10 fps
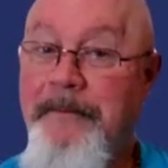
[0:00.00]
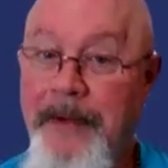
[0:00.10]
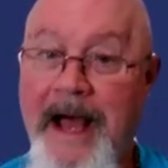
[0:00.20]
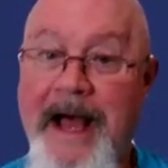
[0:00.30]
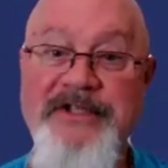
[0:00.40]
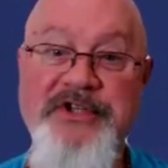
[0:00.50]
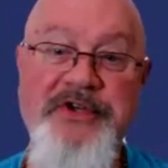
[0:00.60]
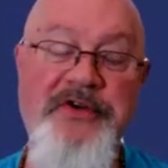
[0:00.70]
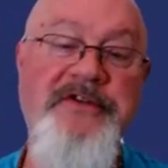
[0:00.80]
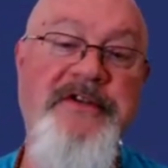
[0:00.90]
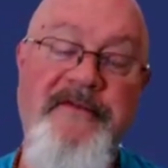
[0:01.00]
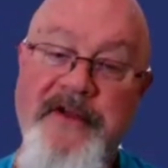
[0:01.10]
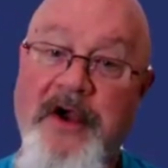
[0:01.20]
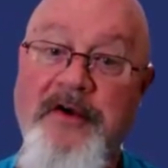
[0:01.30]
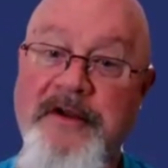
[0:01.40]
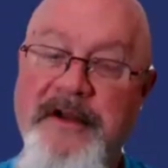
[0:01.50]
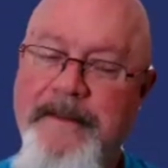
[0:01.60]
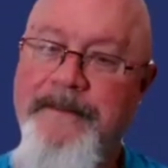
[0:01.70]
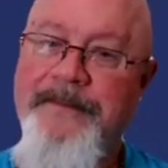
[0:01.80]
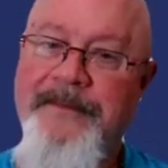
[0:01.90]
postures of yoga,
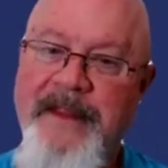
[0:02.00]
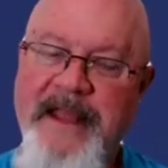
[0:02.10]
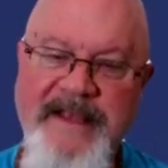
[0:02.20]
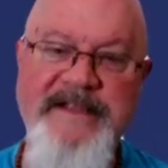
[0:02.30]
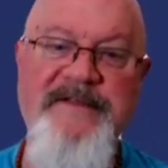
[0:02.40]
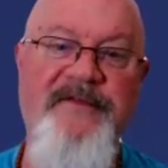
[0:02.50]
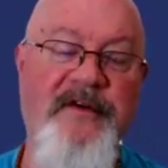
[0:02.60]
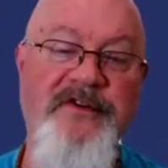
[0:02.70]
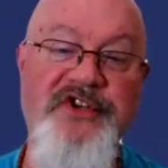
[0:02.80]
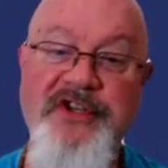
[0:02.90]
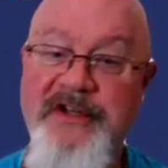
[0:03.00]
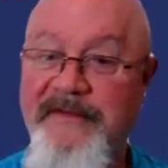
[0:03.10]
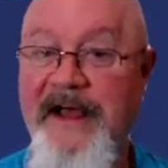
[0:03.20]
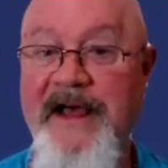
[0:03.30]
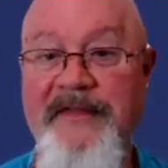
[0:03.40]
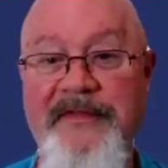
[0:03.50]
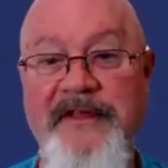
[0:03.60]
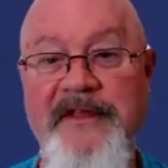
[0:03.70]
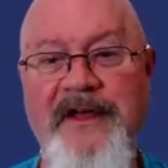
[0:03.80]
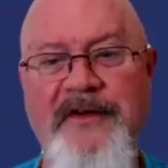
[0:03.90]
his version of Hatha
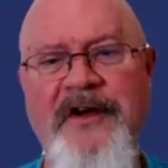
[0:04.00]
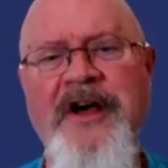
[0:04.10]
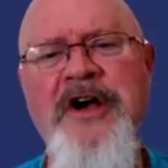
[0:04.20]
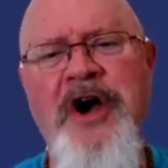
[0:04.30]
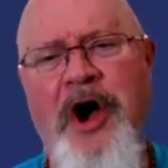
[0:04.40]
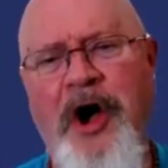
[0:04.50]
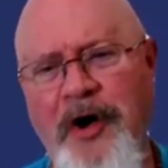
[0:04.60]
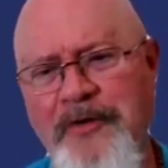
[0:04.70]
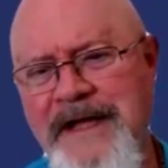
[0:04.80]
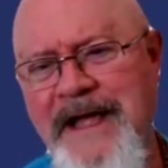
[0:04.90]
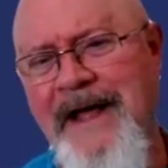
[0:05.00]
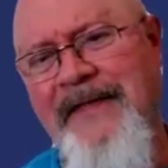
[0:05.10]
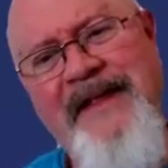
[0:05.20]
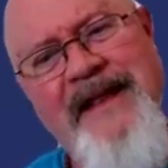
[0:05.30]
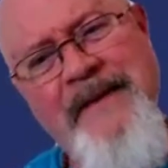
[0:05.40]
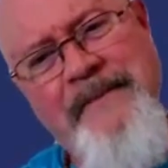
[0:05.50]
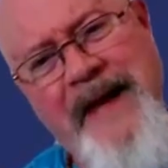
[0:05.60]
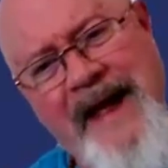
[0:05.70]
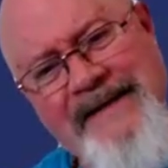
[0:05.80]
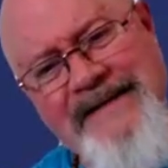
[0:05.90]
yoga. Oh yeah, that he
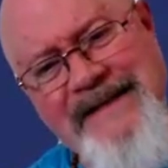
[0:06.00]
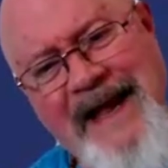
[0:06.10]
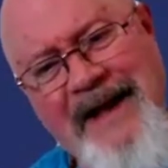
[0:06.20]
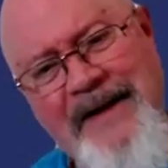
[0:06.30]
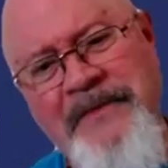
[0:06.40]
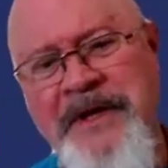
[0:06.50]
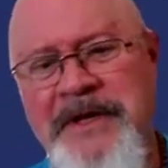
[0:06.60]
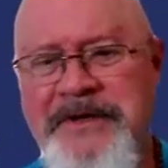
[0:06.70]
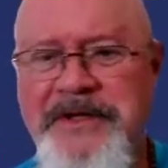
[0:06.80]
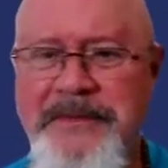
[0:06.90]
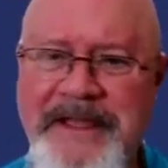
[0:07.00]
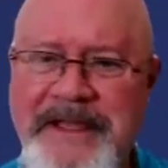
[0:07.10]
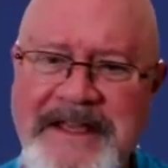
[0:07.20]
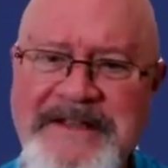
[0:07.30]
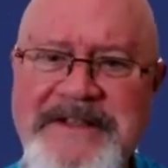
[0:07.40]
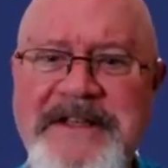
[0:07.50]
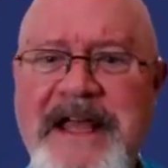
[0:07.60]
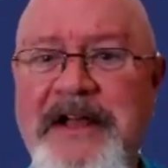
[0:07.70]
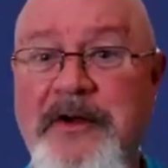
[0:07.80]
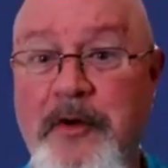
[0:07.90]
passed down to
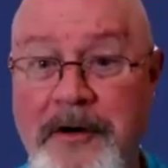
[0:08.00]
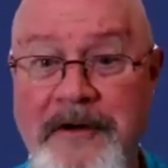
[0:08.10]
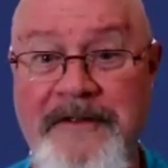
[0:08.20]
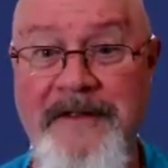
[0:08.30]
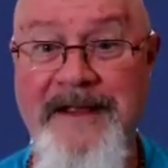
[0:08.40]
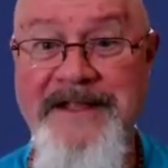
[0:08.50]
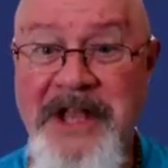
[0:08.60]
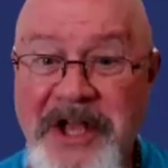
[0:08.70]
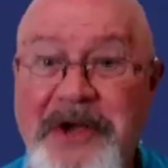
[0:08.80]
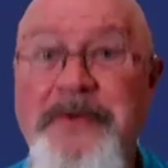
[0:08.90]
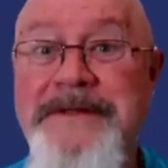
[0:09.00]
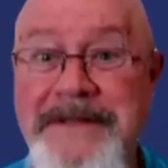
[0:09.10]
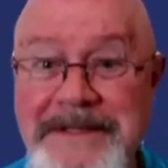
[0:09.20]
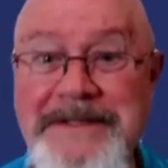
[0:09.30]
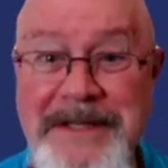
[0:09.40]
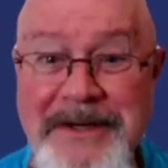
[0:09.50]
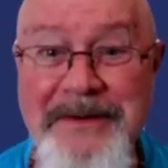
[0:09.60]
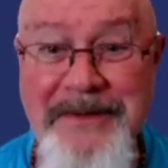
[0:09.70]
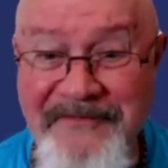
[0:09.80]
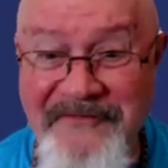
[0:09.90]
Melchizedek Gorthnath, who is
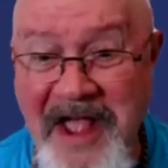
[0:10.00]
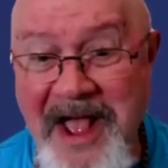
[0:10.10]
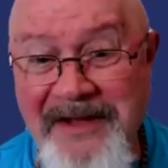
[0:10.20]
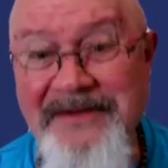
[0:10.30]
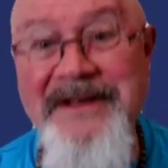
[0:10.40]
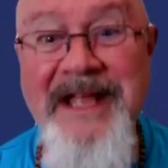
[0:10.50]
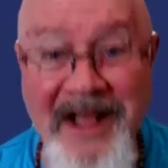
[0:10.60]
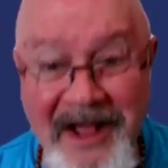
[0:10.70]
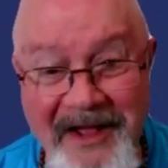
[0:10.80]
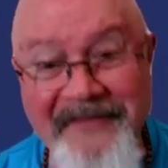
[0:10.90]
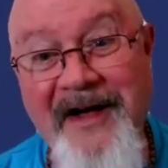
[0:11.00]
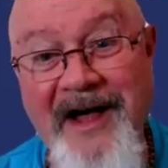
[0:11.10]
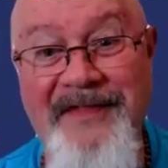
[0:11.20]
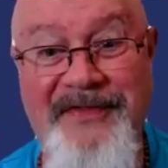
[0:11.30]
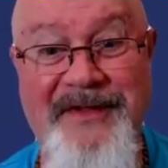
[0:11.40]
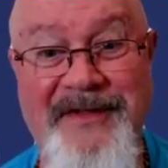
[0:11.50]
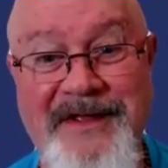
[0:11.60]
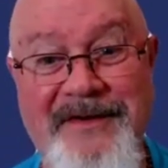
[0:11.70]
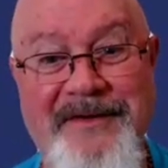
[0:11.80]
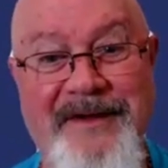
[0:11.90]
considered the founding of Hatha
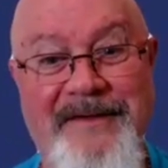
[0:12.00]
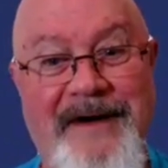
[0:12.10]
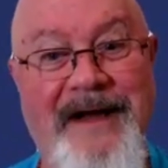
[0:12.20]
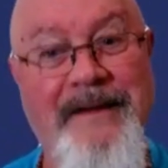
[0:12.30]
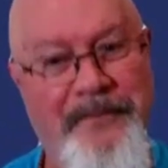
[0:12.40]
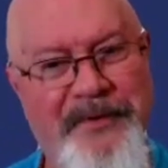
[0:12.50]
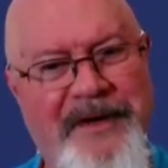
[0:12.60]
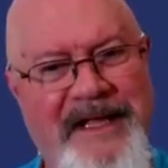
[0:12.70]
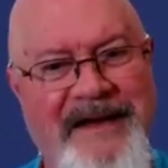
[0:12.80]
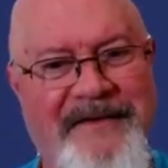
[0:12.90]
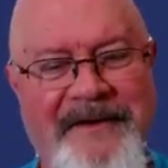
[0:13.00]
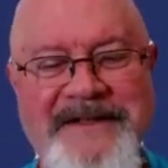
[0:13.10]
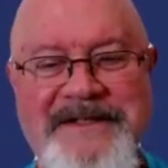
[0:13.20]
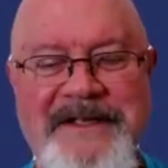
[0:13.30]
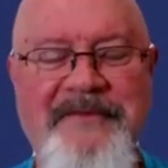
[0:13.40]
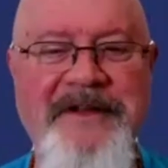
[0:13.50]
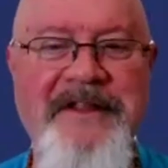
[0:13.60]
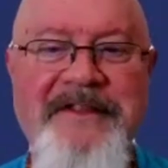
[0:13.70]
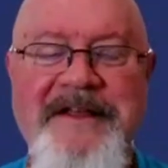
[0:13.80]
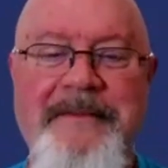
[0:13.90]
yoga. Right? Pretty interesting when you
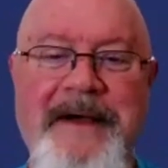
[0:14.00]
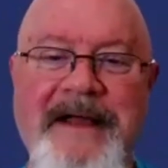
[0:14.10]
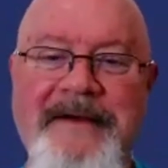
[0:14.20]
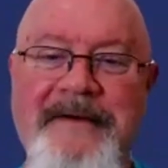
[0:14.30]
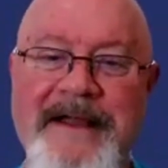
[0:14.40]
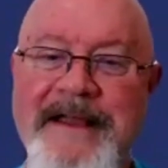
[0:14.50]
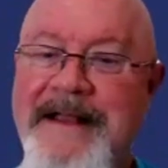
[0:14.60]
think about it, right?